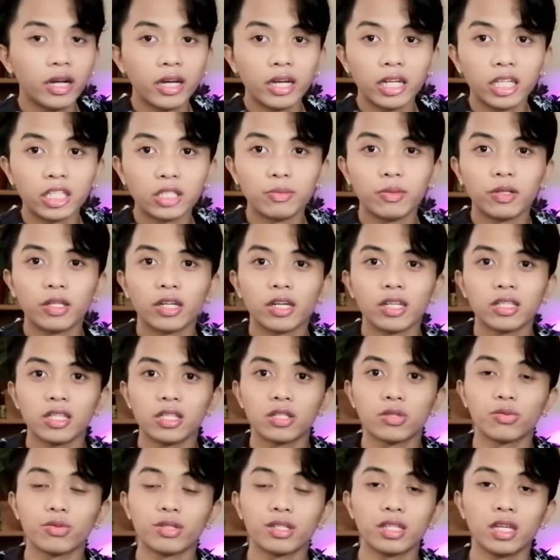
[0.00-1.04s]
is because
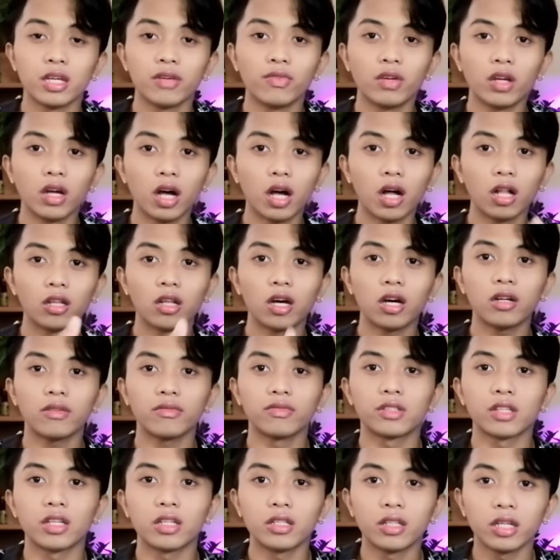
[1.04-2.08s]
it's receiving a lot of
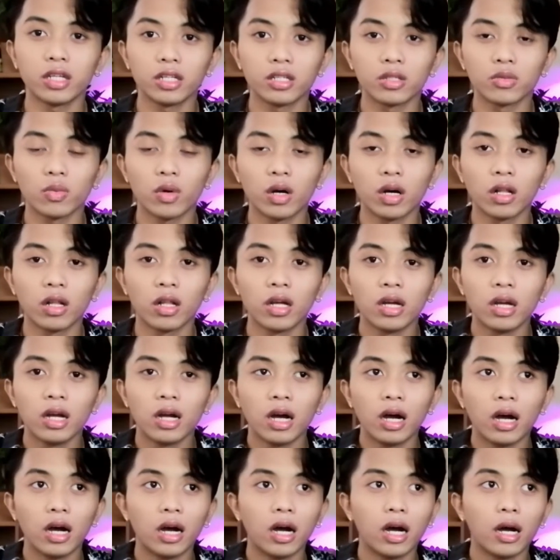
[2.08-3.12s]
sunlight as well,
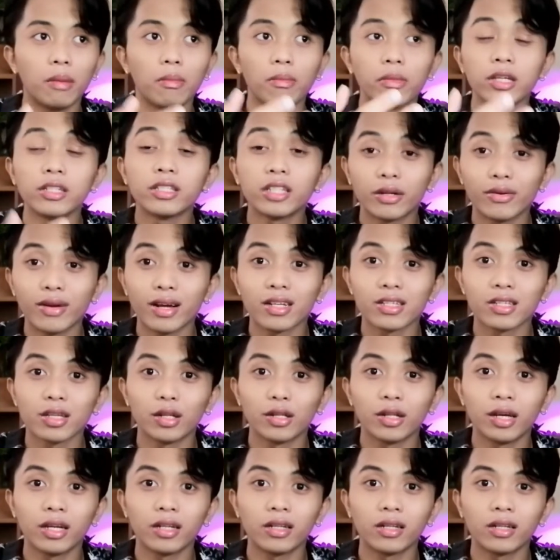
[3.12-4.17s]
indirect
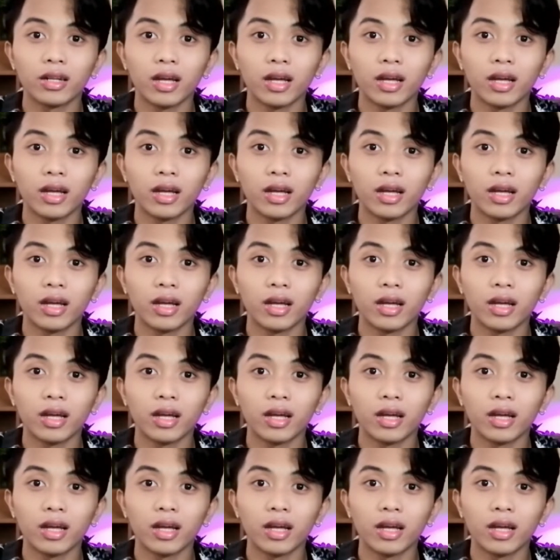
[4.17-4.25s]
sunlight.